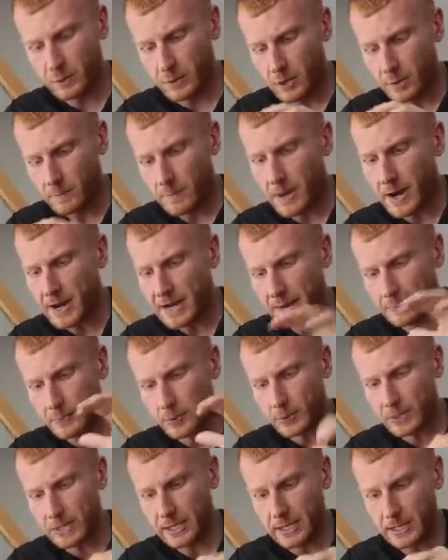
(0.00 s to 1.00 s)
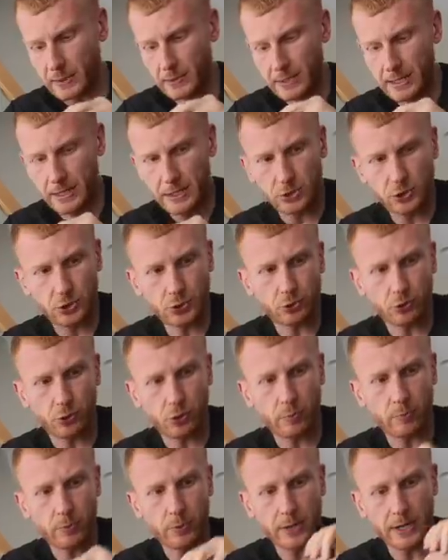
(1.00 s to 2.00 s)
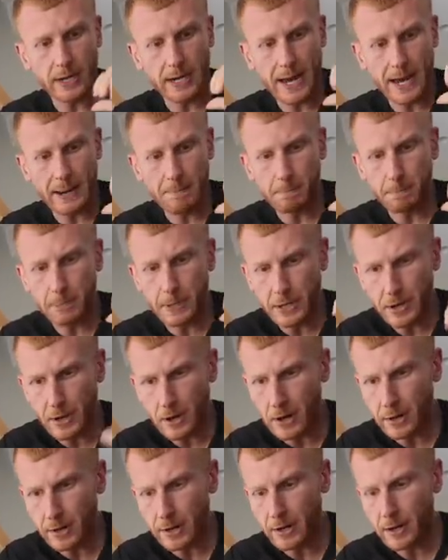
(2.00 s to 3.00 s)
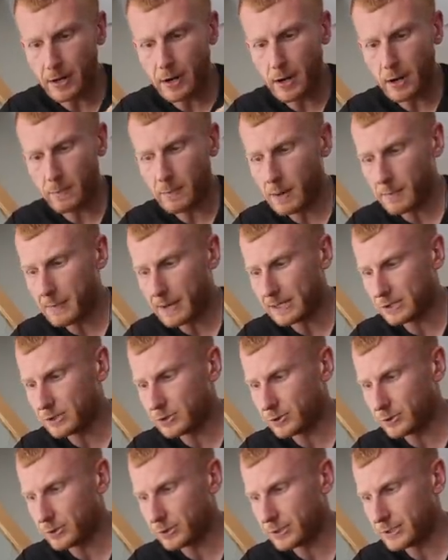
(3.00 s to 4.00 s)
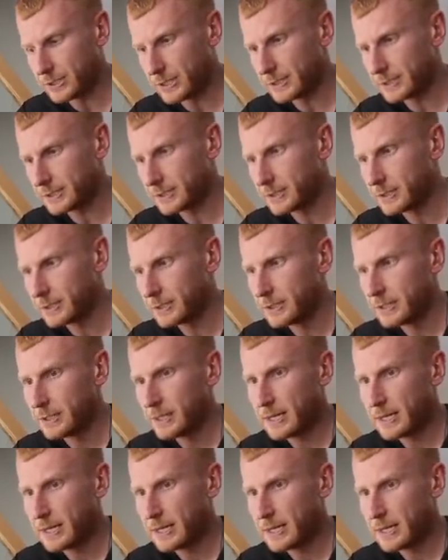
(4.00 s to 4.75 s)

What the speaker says: We've got pineapple, kiwi, strawberry, and banana are my main sources.